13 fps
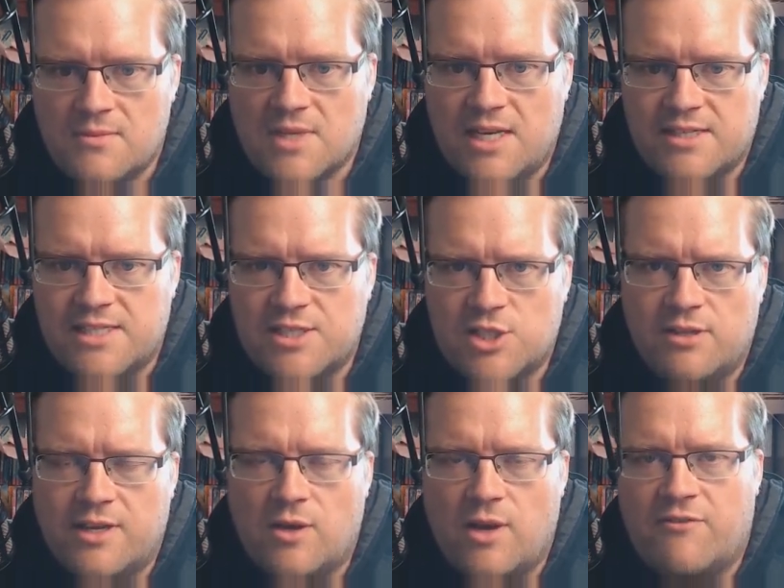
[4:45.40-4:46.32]

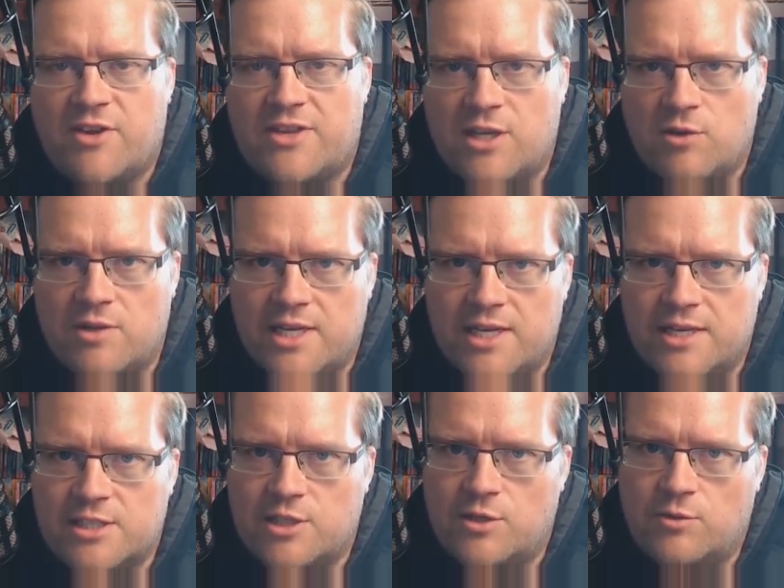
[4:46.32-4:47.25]
essentially everything you
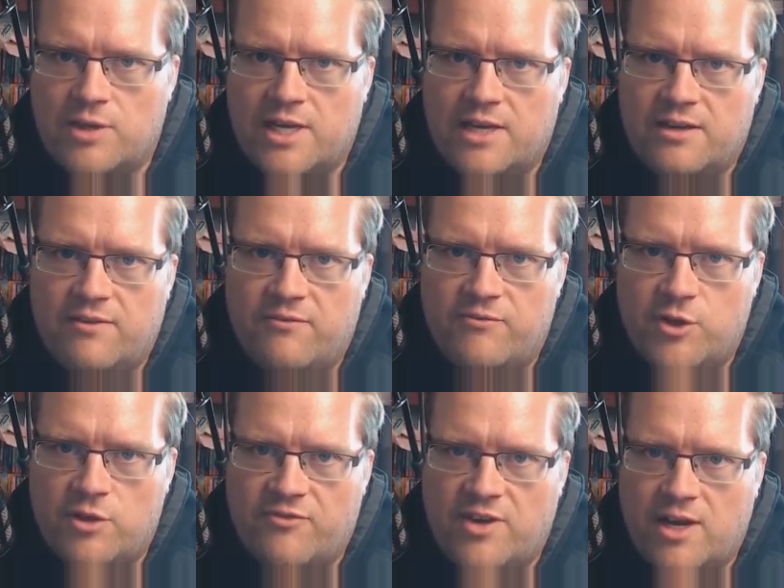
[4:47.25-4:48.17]
need to get
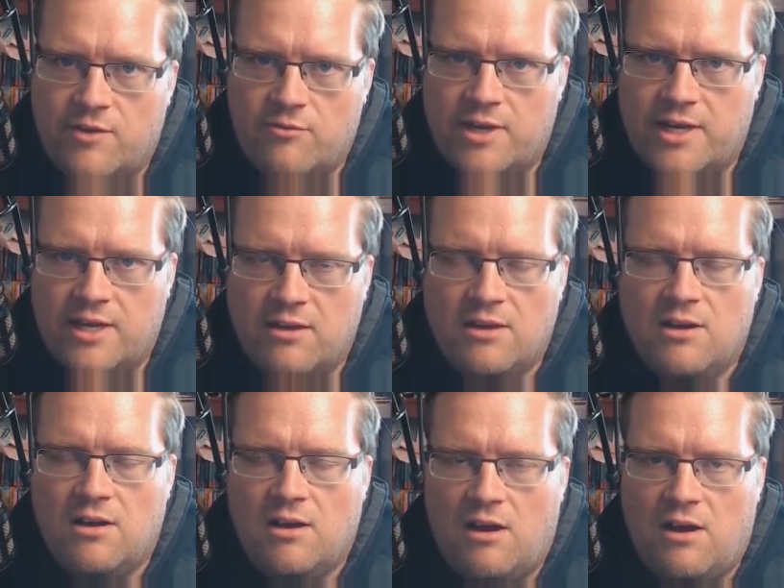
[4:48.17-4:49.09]
Vuetify running
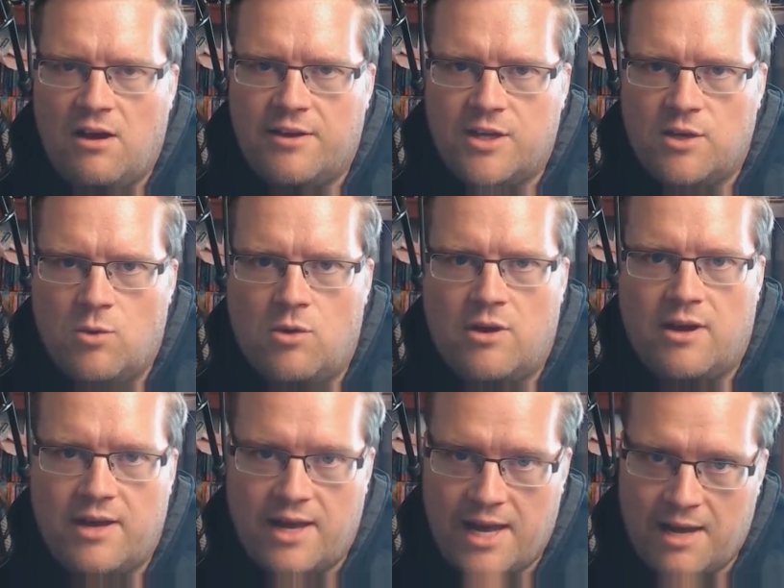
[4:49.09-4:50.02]
on your
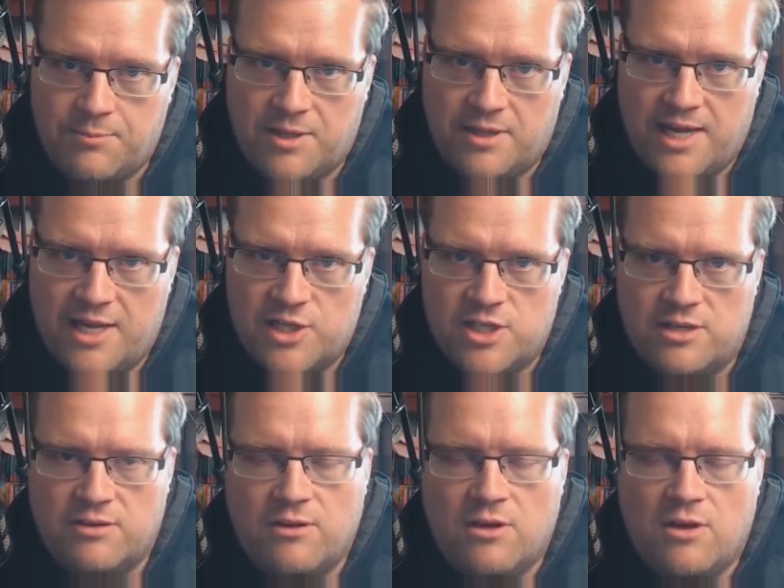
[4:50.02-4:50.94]

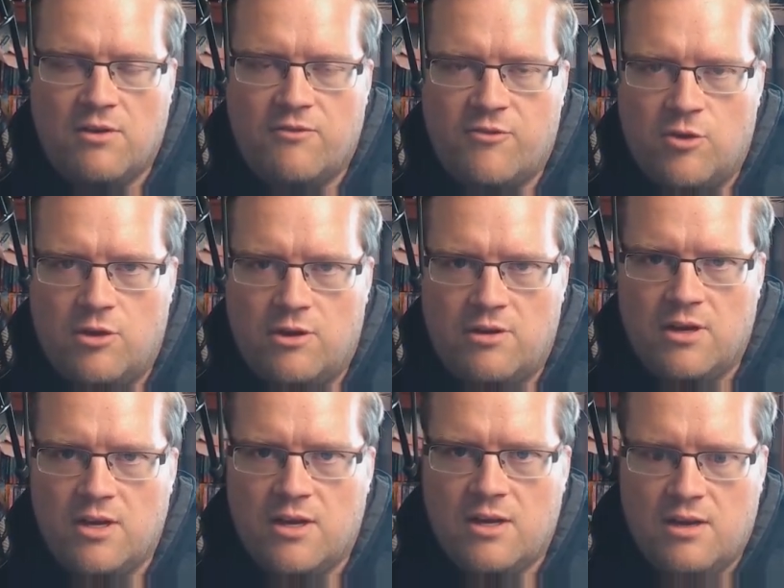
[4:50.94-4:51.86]
application for
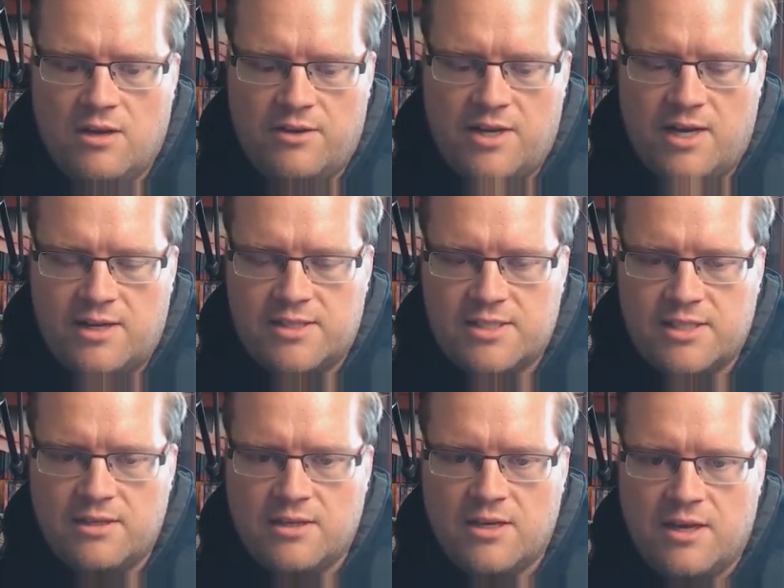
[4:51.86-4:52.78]
Nuxt.
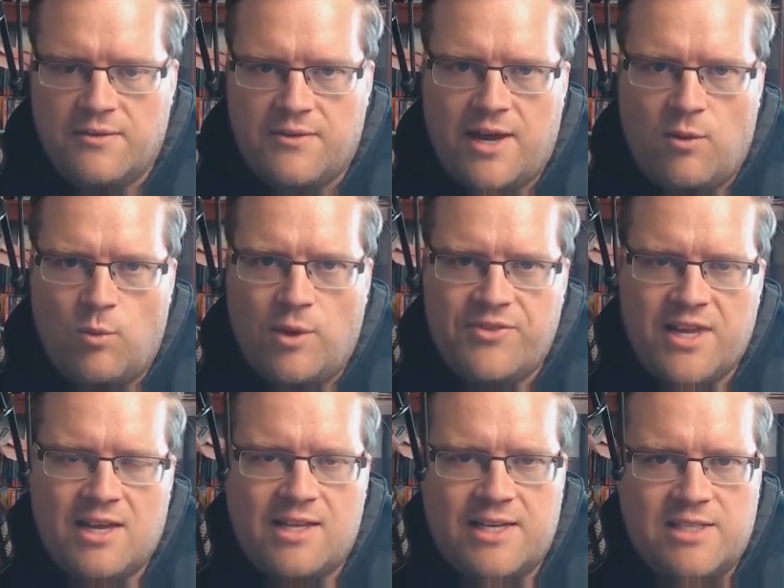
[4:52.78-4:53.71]
Now, one
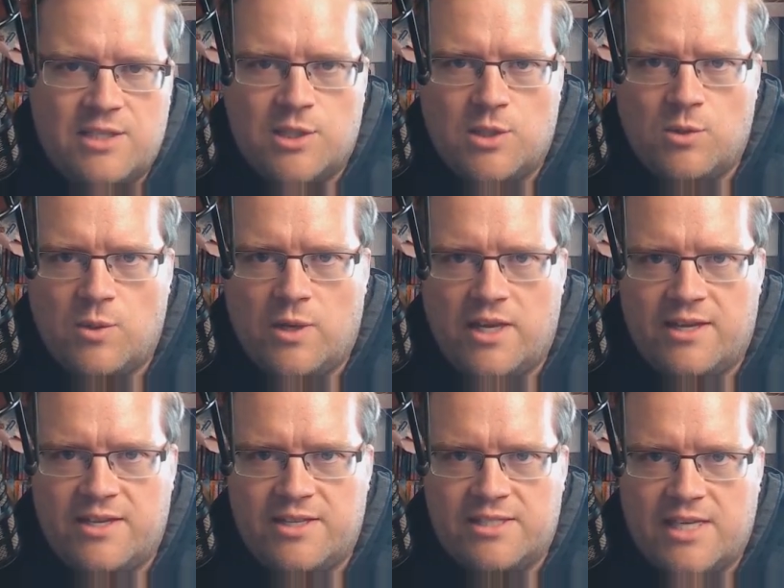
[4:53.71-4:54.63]
thing I like to do
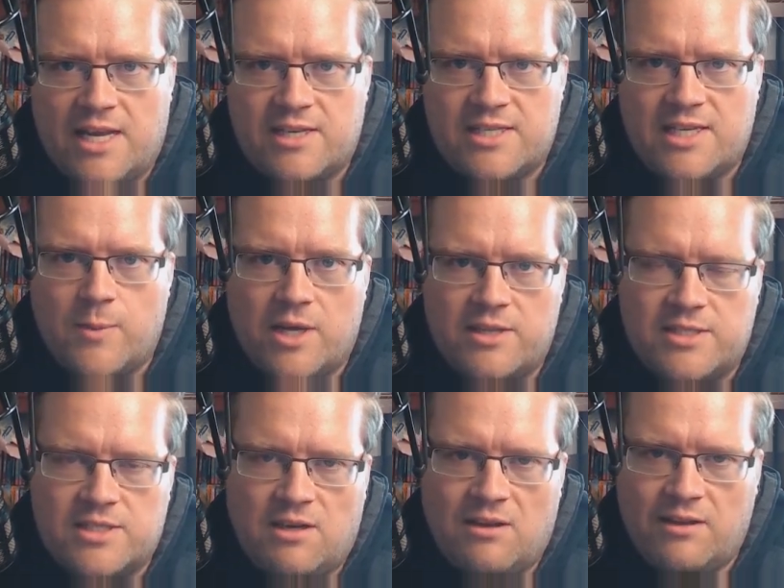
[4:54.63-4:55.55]
is, anytime I
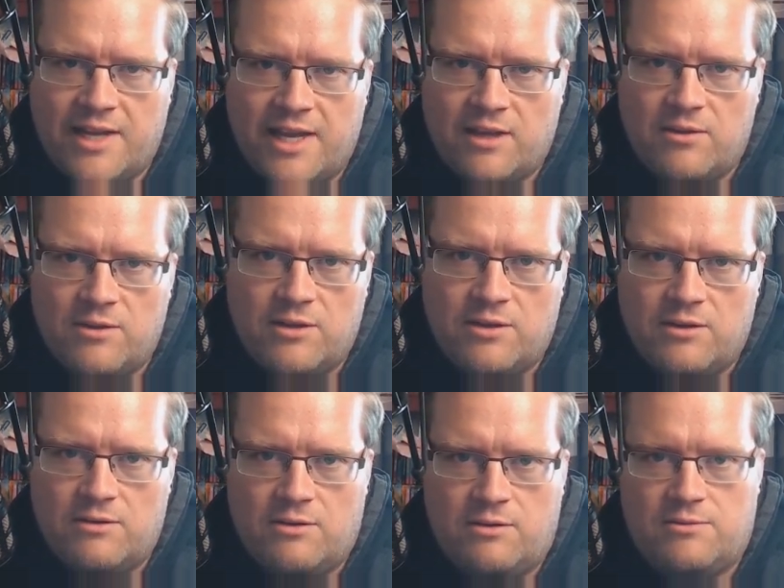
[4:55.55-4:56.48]
install an Angular,
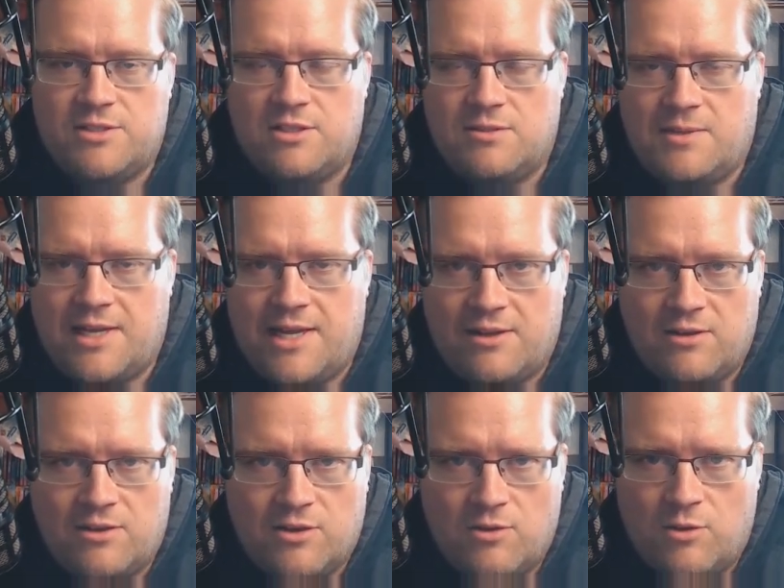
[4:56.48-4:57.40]

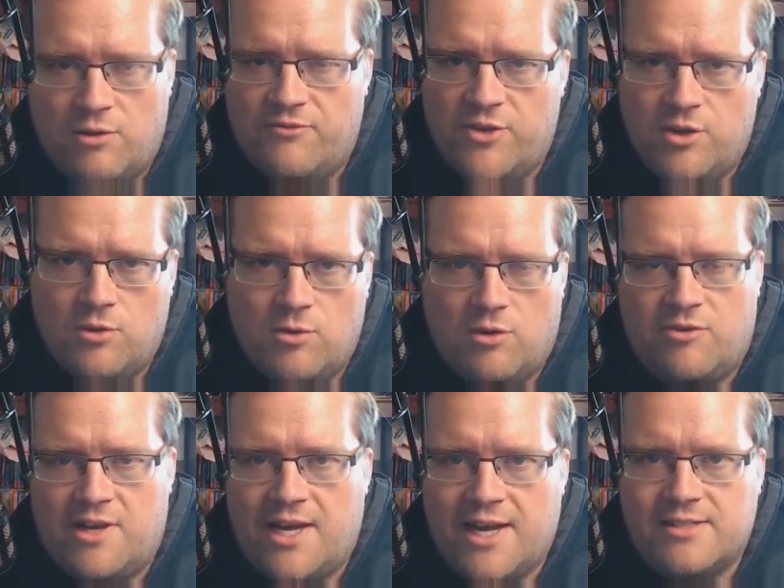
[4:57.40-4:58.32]
or Vue or
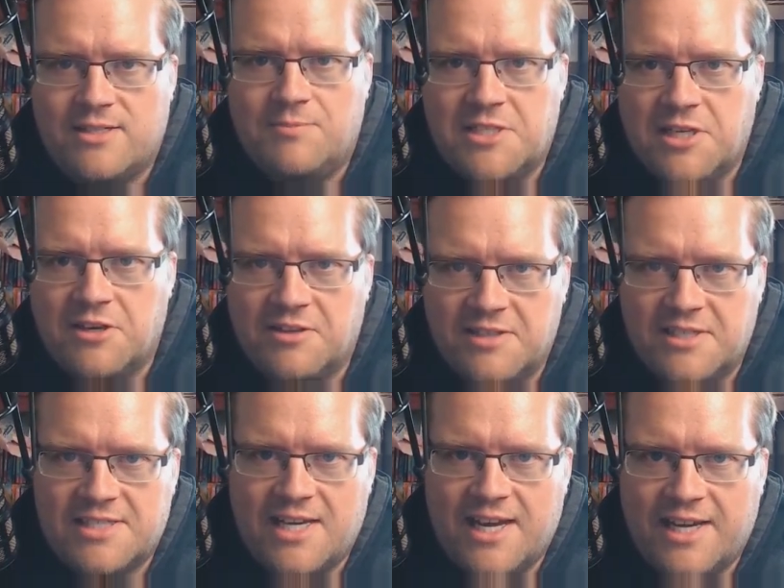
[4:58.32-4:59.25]
React material
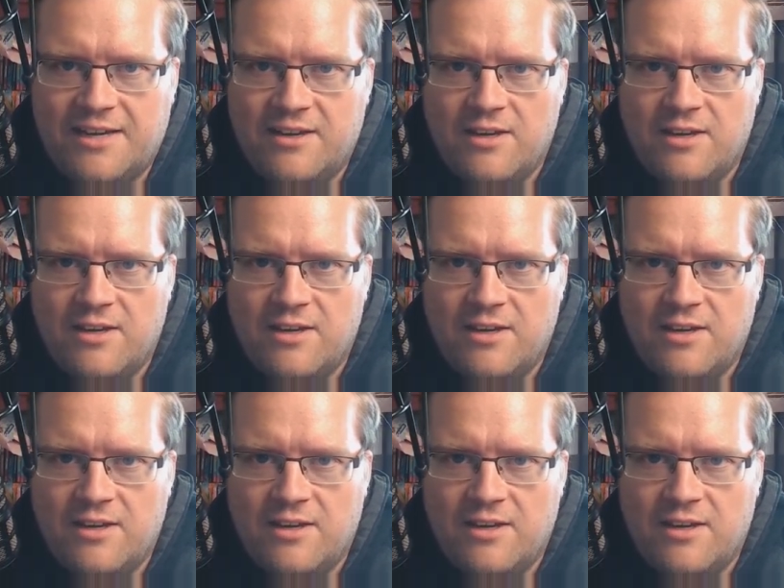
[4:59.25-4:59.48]
design